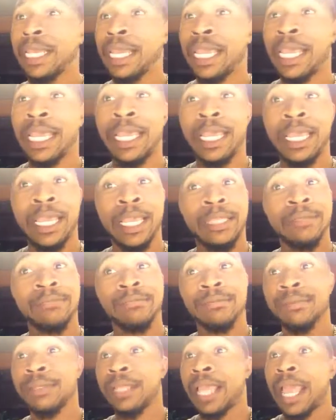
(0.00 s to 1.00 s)

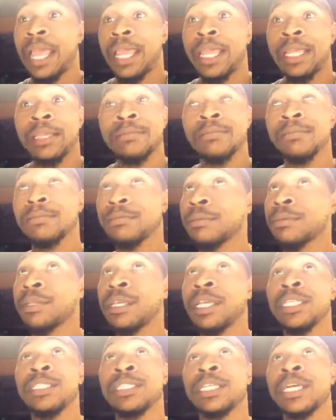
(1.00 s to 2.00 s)
and hey,
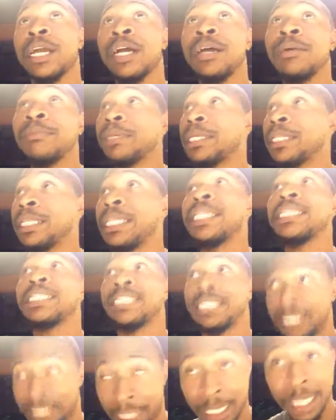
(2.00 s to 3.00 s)
it's coming.
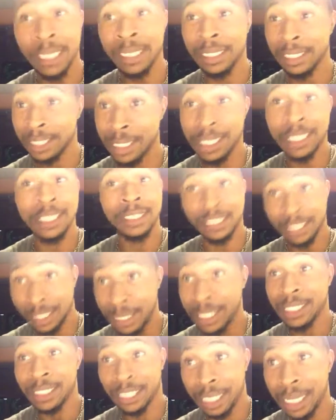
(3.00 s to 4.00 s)
This is it. This
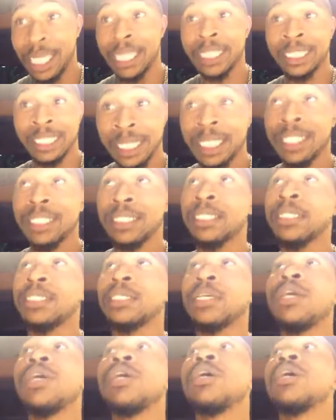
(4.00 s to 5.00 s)
is it. This is
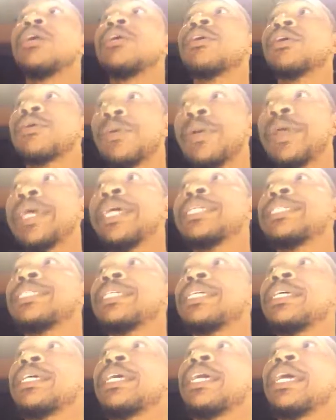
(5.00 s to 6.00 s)

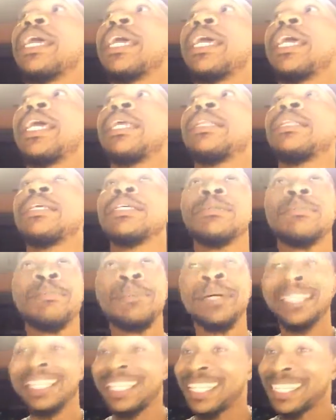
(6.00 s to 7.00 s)
crazy.
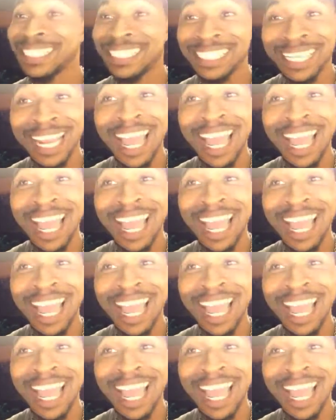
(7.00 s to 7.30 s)
But it's